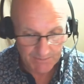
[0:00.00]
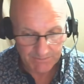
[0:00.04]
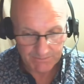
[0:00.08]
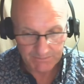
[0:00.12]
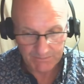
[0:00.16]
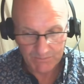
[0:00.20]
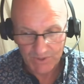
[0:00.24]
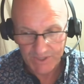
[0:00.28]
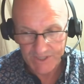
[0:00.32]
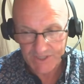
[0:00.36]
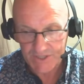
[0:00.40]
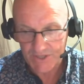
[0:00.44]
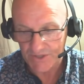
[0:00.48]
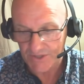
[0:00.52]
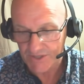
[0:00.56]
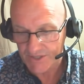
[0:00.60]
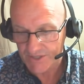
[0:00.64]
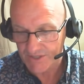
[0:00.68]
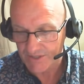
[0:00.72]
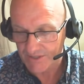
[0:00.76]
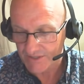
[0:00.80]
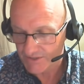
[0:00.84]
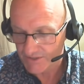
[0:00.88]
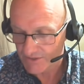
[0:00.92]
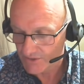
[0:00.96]

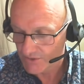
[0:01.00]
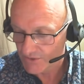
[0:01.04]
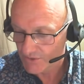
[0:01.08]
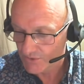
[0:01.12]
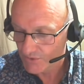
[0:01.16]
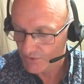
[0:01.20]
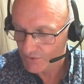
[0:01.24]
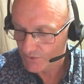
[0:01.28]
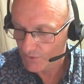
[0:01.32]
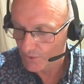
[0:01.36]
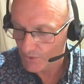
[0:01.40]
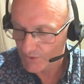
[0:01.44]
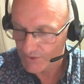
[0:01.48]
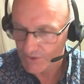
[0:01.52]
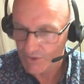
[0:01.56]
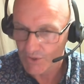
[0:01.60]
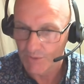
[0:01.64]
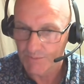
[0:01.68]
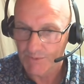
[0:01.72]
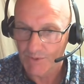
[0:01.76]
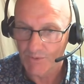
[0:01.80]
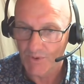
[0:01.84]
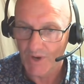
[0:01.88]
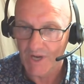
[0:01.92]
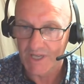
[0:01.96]
researched and taught
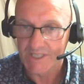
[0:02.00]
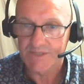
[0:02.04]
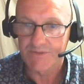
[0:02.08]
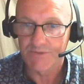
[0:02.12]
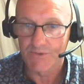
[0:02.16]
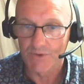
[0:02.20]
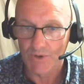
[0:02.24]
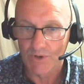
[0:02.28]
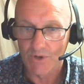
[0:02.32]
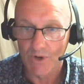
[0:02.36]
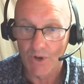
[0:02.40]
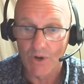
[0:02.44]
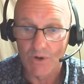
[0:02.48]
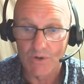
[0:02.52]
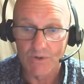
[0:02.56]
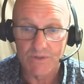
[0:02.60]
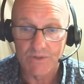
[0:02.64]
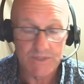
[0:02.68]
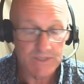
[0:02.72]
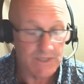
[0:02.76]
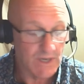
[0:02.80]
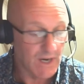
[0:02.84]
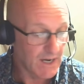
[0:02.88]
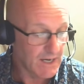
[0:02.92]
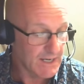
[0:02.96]
human rights for a long
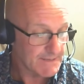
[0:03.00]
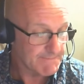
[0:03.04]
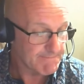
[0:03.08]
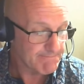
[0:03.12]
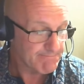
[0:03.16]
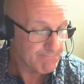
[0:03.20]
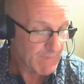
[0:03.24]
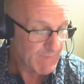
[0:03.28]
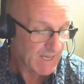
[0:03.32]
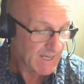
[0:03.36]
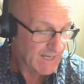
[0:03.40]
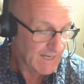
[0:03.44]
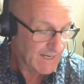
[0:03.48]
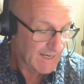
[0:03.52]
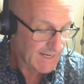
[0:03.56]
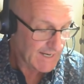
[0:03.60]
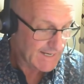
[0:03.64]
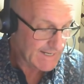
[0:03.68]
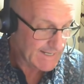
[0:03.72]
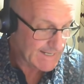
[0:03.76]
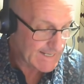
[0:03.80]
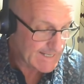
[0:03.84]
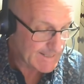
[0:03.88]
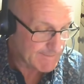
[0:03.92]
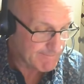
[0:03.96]
time.
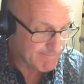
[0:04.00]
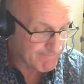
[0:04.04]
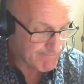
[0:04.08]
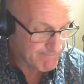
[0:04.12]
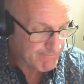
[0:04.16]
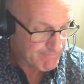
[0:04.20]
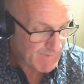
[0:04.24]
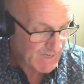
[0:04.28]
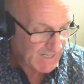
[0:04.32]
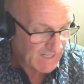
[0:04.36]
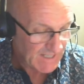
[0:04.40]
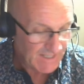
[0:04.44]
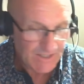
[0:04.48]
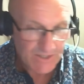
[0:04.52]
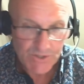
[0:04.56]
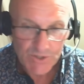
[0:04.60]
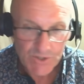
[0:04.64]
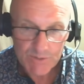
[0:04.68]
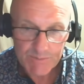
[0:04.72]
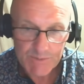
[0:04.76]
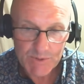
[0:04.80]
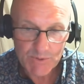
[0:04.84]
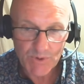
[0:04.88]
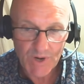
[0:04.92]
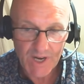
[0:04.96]

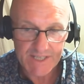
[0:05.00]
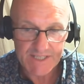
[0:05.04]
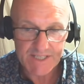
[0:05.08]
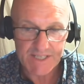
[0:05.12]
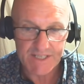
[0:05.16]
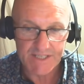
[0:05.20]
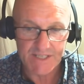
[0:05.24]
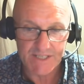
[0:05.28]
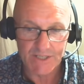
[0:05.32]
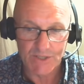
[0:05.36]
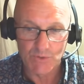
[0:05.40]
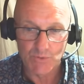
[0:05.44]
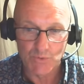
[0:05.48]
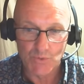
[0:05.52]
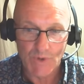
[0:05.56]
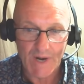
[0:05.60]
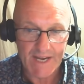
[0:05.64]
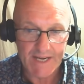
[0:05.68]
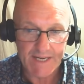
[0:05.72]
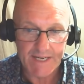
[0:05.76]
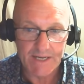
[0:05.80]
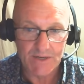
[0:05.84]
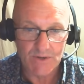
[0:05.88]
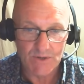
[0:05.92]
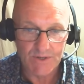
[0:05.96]
Human rights is a
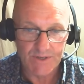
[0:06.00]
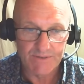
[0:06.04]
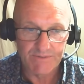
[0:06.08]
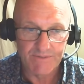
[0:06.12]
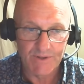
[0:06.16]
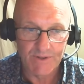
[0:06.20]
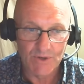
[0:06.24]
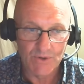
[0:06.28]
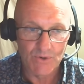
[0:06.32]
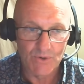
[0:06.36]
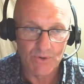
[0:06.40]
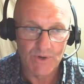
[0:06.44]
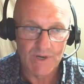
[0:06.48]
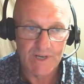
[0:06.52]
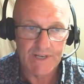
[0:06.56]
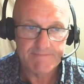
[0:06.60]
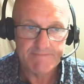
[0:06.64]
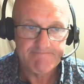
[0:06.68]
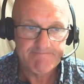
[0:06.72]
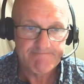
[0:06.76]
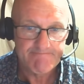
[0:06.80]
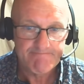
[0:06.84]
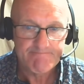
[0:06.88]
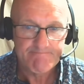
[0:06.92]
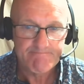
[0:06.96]
great area of the law.
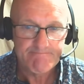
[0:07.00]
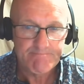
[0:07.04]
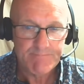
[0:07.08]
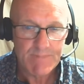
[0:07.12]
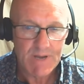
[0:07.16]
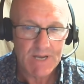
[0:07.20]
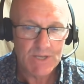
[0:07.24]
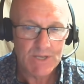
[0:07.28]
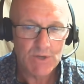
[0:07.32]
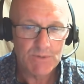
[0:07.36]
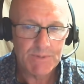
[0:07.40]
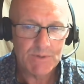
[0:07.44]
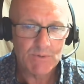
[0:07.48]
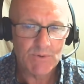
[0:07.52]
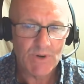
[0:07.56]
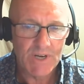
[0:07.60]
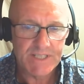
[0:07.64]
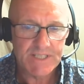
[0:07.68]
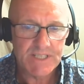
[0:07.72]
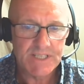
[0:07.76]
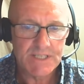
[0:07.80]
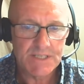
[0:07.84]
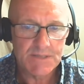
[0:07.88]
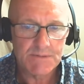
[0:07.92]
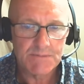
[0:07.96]
Human
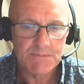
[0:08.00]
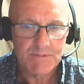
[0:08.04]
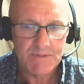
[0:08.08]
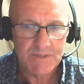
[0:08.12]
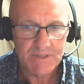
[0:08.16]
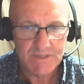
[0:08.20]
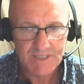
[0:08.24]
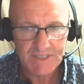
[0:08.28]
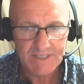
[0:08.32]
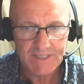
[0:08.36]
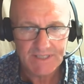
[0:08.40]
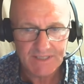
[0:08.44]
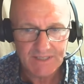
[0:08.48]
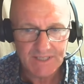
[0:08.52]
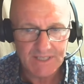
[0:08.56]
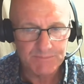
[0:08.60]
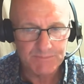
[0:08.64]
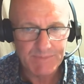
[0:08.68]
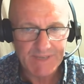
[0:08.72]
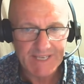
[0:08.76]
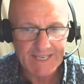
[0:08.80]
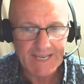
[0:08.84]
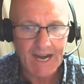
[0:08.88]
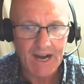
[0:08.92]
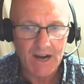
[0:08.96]
rights can
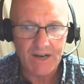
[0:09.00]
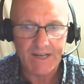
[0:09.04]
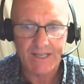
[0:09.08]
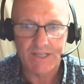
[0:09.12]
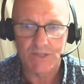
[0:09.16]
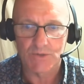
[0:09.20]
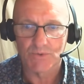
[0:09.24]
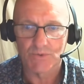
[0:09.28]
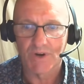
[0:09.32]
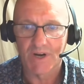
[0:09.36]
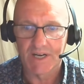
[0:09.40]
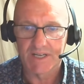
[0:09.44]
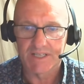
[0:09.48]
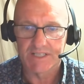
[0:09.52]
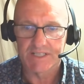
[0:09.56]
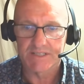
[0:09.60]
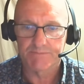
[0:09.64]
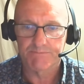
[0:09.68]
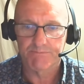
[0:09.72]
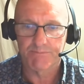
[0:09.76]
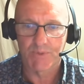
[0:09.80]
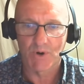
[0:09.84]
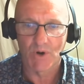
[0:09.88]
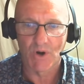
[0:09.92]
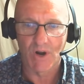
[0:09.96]
be
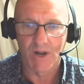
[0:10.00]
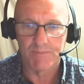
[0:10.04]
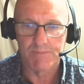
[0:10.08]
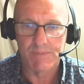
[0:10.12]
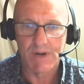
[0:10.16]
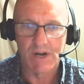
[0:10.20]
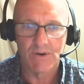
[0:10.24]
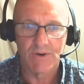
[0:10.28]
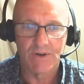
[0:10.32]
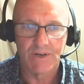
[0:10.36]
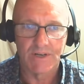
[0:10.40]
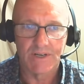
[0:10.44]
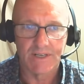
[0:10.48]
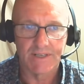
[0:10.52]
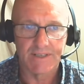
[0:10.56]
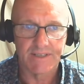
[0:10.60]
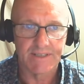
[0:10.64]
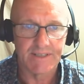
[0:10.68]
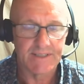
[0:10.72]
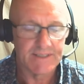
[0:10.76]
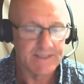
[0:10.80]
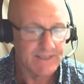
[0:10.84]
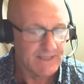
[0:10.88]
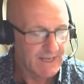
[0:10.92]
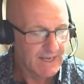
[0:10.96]
characterized
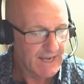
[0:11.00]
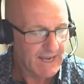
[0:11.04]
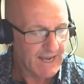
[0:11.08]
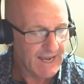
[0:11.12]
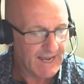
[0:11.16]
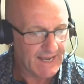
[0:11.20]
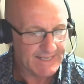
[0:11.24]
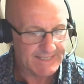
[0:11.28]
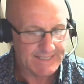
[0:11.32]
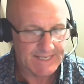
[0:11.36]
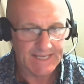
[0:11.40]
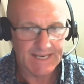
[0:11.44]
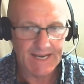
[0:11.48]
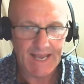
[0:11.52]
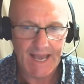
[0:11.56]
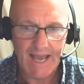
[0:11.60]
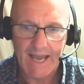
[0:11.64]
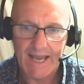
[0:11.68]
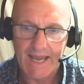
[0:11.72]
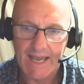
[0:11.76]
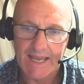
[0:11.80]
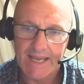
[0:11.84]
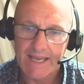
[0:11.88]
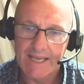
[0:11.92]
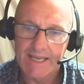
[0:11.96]
primarily as
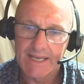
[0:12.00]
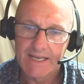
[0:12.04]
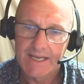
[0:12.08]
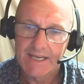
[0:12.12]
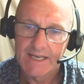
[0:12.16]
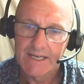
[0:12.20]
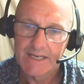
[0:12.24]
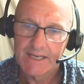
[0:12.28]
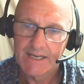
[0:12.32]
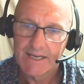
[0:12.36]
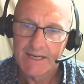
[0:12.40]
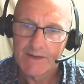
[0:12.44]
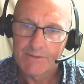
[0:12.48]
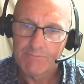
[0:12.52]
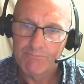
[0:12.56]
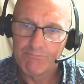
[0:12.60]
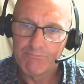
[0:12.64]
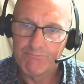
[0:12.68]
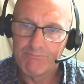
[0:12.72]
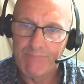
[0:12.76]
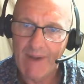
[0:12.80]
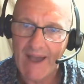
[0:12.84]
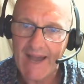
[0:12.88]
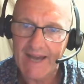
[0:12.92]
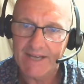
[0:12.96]
a
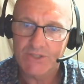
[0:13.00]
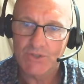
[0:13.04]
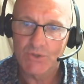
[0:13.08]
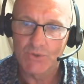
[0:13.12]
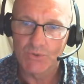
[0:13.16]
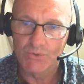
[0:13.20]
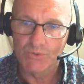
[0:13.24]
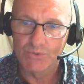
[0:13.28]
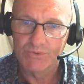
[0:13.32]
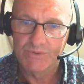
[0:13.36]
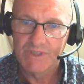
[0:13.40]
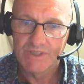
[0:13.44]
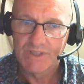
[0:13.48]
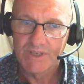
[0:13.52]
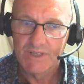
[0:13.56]
battle